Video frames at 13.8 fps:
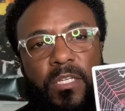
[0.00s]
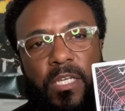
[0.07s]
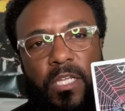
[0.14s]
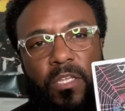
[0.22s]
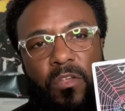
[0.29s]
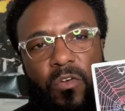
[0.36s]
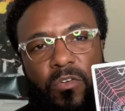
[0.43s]

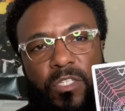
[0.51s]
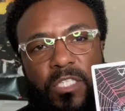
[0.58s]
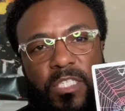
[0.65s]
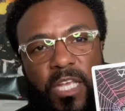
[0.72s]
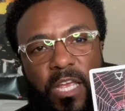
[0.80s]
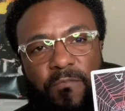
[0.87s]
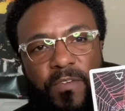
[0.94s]
in your
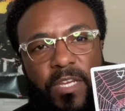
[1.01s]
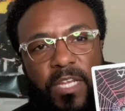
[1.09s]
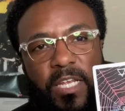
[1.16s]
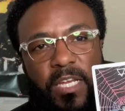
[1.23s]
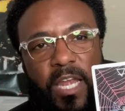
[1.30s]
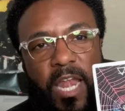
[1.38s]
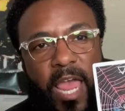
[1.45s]

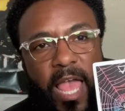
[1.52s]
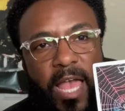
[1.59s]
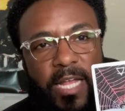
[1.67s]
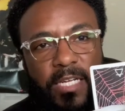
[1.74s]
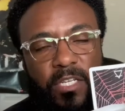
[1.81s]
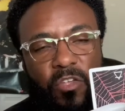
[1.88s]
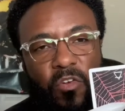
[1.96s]
safety
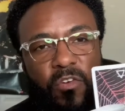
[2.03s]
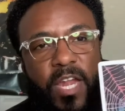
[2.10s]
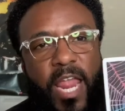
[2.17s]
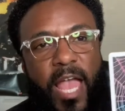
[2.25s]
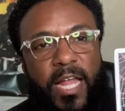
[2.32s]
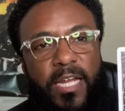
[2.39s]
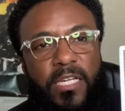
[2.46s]
net, your
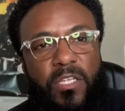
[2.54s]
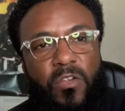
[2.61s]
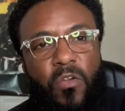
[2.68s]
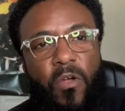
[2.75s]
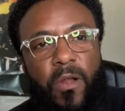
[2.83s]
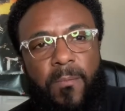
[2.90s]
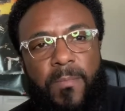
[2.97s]
net, you
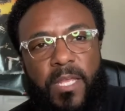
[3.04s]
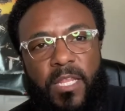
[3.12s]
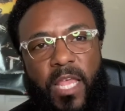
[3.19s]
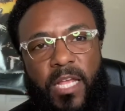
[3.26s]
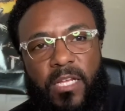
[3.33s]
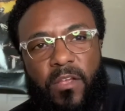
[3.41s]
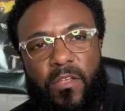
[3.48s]
know what I mean?
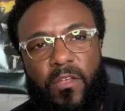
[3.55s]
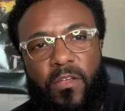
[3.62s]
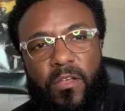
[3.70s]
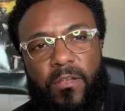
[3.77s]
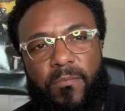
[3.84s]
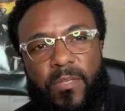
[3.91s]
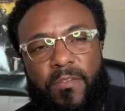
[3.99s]
Like,
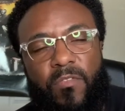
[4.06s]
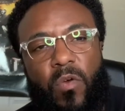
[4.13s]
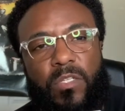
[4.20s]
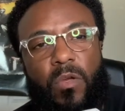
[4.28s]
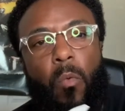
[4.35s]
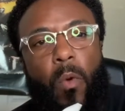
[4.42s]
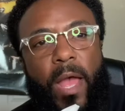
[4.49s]
even though
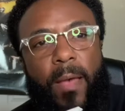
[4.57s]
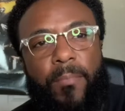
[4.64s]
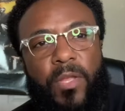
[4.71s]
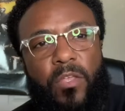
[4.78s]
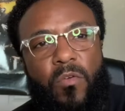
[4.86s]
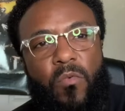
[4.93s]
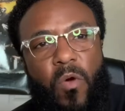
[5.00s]
it's a web,
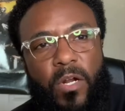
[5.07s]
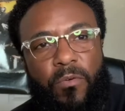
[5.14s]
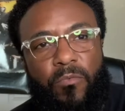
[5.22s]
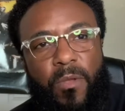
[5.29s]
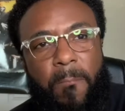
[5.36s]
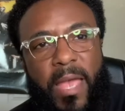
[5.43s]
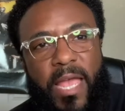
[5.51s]
but you want to
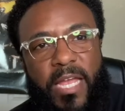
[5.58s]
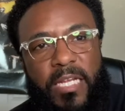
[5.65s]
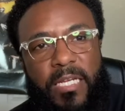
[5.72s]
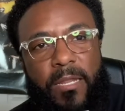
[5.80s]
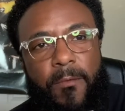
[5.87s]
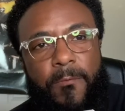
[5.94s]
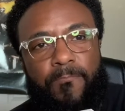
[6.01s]

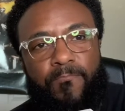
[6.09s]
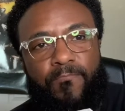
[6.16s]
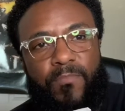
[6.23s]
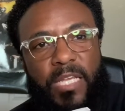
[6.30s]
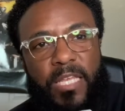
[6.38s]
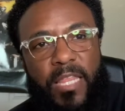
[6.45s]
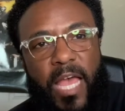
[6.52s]
remain
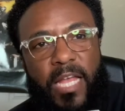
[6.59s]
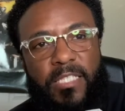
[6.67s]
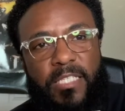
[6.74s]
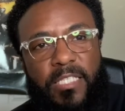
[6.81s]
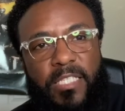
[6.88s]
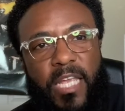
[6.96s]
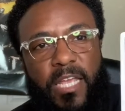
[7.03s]
in that
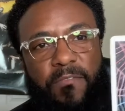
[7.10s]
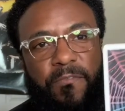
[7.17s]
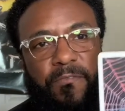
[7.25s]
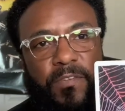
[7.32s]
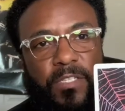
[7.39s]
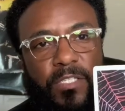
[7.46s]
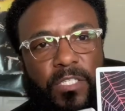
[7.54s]

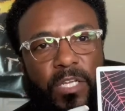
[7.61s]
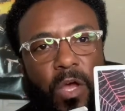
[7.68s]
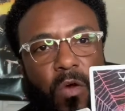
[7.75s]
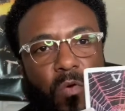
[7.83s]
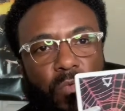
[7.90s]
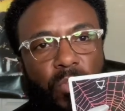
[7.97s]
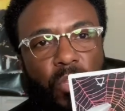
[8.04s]
safe
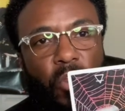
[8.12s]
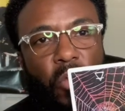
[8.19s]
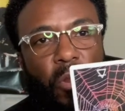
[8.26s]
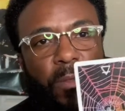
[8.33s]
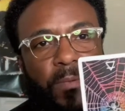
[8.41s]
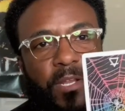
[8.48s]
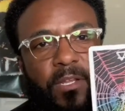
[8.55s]
zone, you know
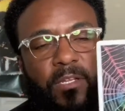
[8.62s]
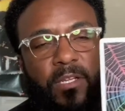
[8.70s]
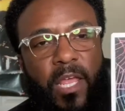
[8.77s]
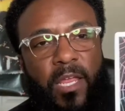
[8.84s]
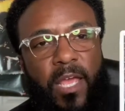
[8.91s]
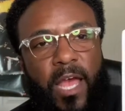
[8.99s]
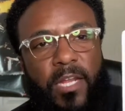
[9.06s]
what I mean?
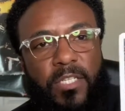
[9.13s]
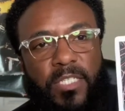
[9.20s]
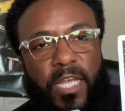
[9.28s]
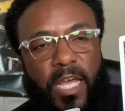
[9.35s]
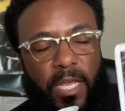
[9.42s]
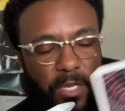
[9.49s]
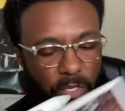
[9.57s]
And kind of
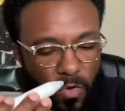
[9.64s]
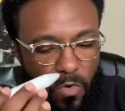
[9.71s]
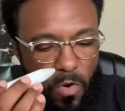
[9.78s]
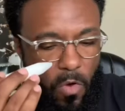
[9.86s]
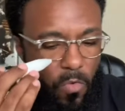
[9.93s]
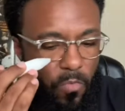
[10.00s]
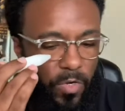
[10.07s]
stay in your
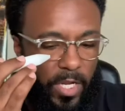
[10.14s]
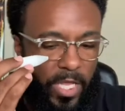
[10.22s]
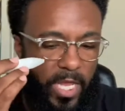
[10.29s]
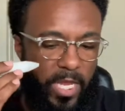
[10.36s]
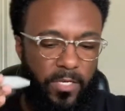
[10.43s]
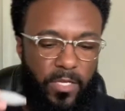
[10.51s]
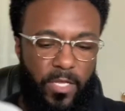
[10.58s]
own
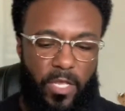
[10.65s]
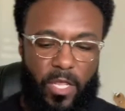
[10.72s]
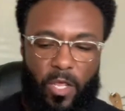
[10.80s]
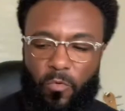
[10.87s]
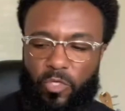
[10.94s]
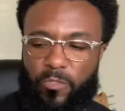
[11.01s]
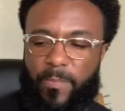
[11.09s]
lane,
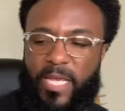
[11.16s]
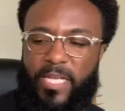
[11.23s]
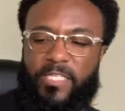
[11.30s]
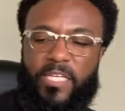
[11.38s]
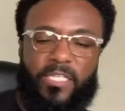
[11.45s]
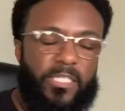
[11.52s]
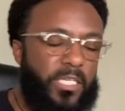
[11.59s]
which makes
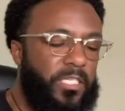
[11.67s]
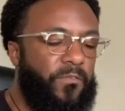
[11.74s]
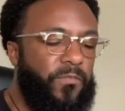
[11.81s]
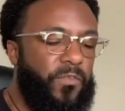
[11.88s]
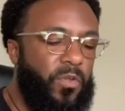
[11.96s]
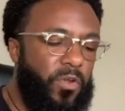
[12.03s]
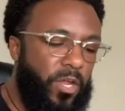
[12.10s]
sense, because
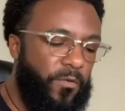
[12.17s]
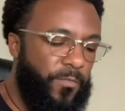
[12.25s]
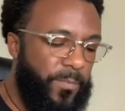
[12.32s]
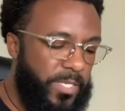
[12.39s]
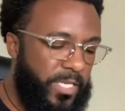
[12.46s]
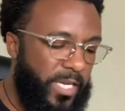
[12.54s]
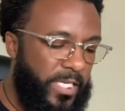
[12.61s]
if you're here
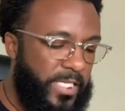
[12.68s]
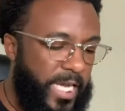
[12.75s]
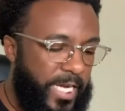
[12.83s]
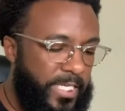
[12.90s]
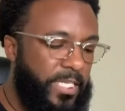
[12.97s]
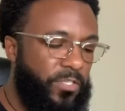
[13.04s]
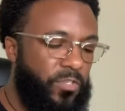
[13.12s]
from the
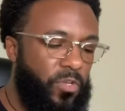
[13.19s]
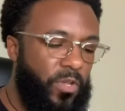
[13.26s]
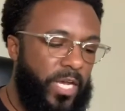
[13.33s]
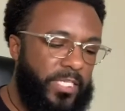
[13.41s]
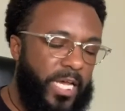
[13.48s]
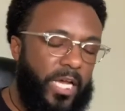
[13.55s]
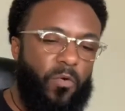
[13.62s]
TikTok teaser, you
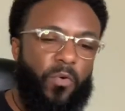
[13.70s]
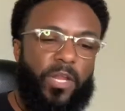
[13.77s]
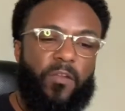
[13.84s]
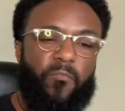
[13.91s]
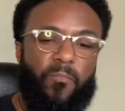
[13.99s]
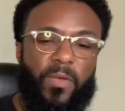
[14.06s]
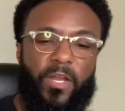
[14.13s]
guys got Queen
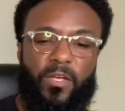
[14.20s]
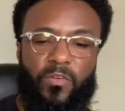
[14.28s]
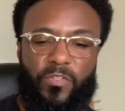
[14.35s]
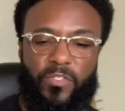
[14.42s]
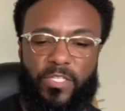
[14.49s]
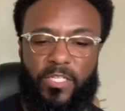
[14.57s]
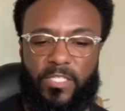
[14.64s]
of
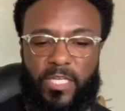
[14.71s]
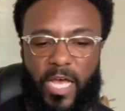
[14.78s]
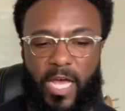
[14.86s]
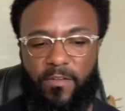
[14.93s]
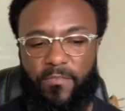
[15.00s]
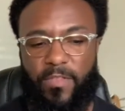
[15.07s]
Pentacles, and it's kind